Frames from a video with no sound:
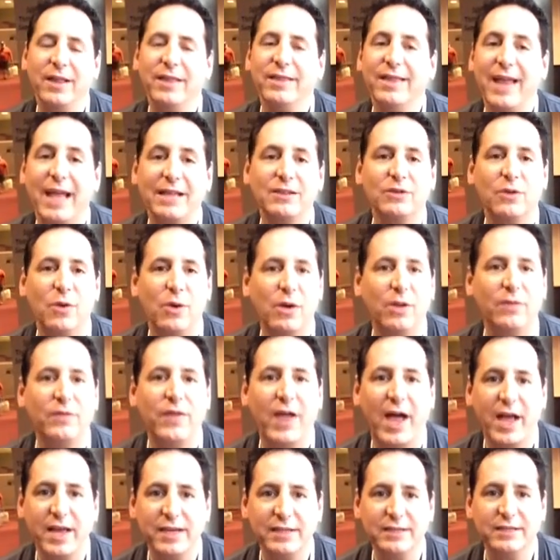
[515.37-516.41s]
That's all
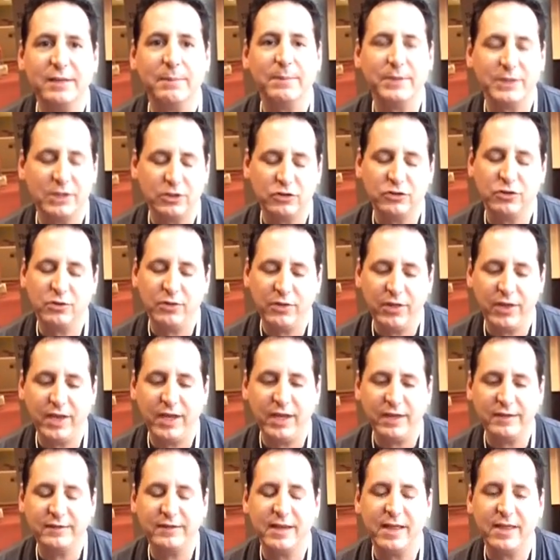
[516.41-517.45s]
nice, but the truth
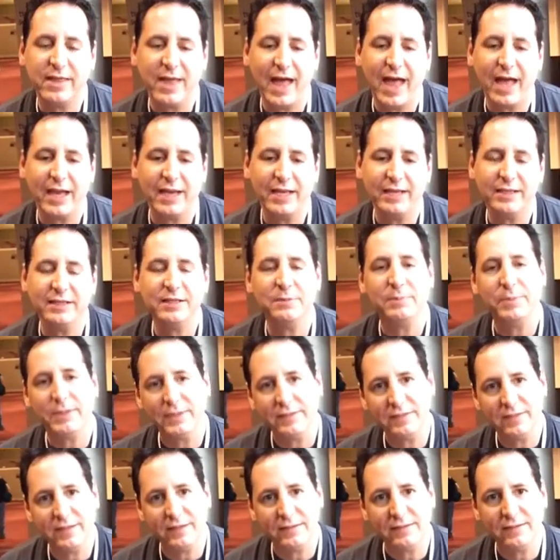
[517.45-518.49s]
is that it's a
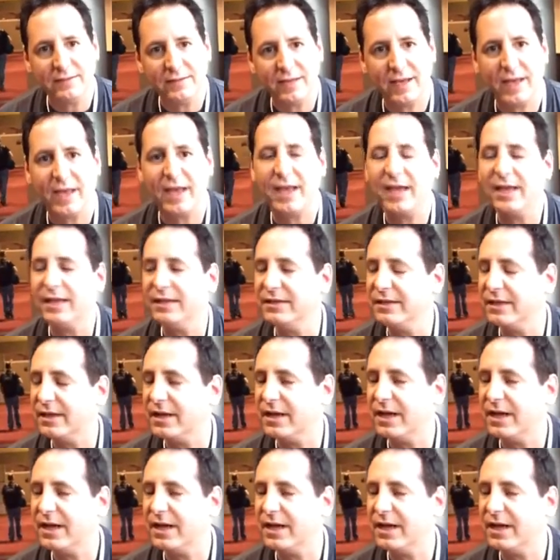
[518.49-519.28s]
business, and